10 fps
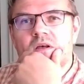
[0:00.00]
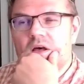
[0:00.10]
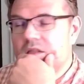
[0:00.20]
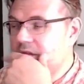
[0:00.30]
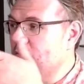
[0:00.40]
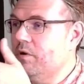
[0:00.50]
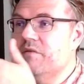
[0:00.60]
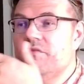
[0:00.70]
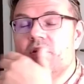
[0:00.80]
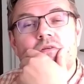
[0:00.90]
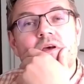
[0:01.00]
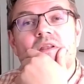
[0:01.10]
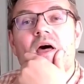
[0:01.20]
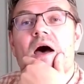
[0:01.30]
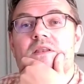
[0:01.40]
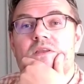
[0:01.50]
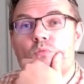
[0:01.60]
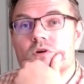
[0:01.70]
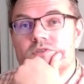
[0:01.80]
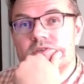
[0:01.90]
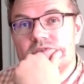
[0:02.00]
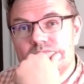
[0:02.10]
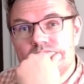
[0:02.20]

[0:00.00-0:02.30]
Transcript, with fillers: and then we have a look at the IT1 system.